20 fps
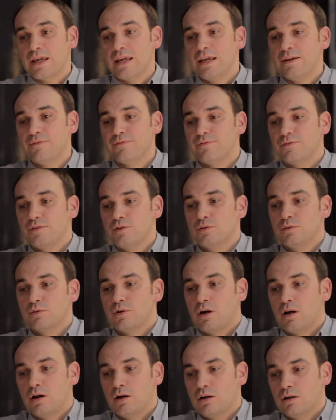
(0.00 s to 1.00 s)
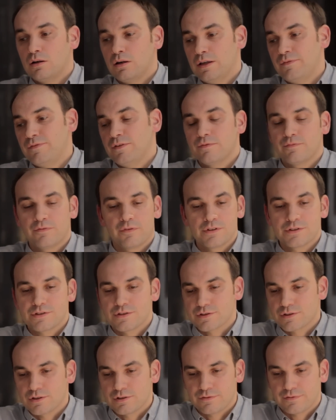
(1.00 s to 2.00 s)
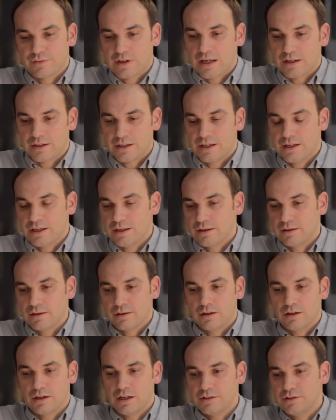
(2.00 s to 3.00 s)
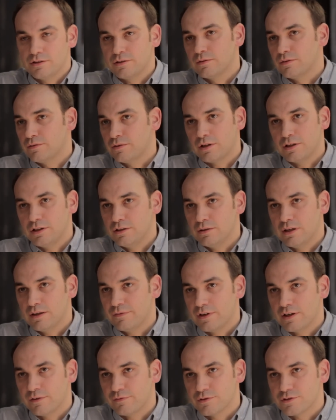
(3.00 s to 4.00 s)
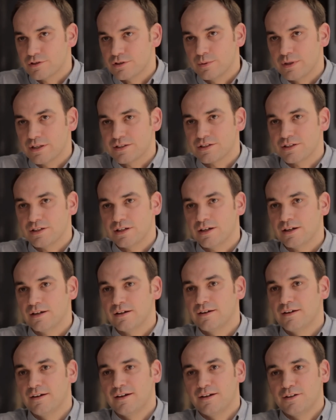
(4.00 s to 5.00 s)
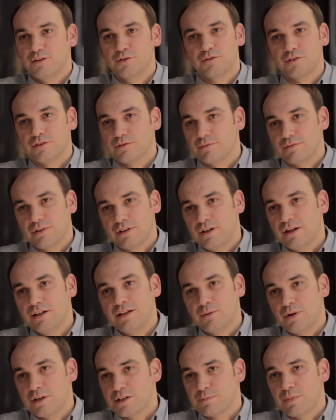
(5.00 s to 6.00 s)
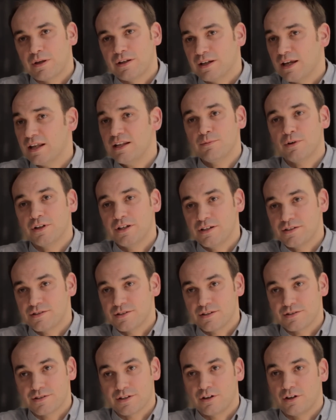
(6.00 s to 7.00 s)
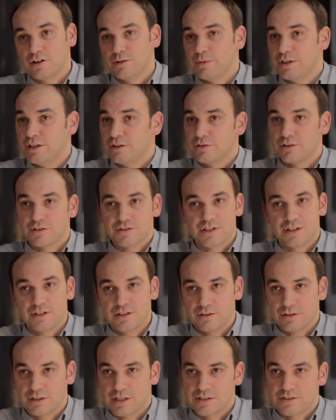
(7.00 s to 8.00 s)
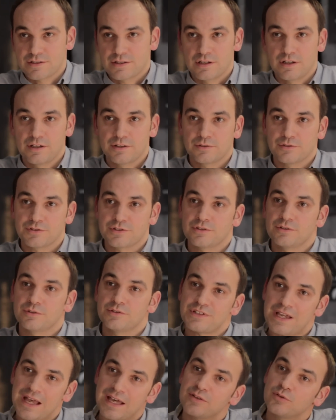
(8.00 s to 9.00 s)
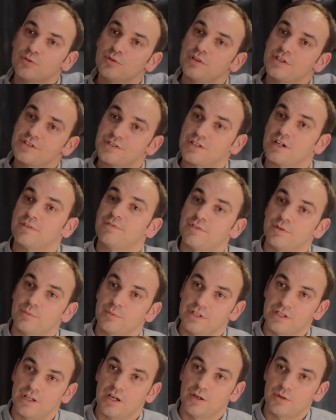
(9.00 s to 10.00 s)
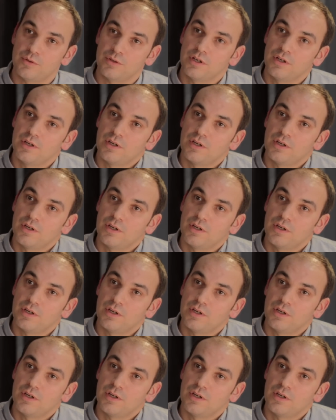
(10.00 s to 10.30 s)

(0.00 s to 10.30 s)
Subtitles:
if you've, for instance, got a flat here and you live here for 2 weeks a year, you're not in any way spending any money into this economy. You're not sending your kids to the local schools and all the stuff that we know,